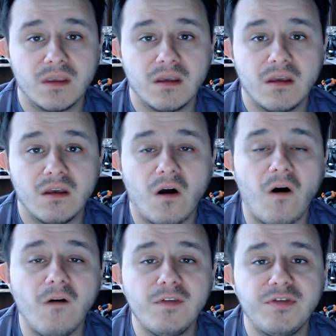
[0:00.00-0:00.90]
all
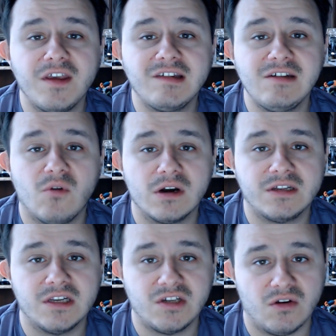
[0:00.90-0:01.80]
the things he wanted to
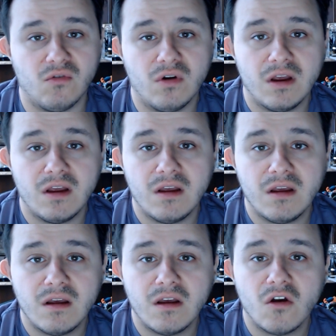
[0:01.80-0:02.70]
do
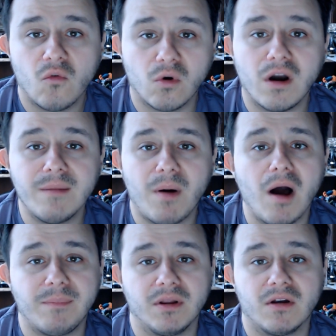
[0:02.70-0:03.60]
were
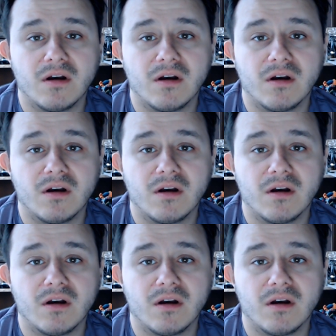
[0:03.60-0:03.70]
unpopular.